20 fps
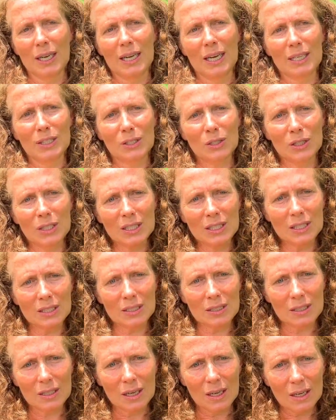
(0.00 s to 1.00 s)
And so this
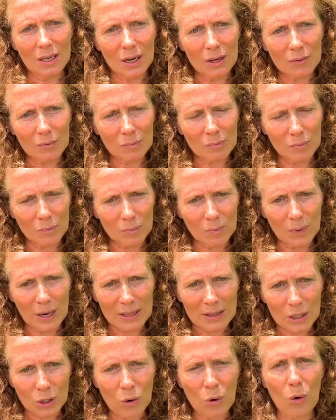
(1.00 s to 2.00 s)
is kind of
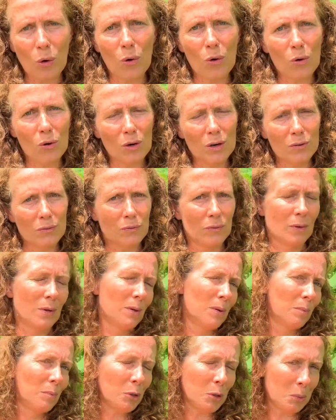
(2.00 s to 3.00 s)
at the core of
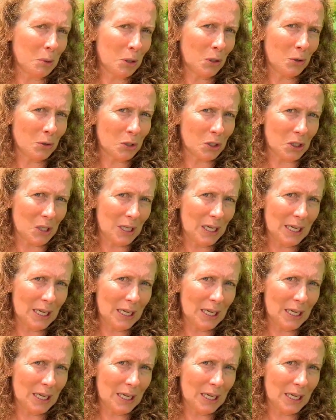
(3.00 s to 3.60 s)
permaculture.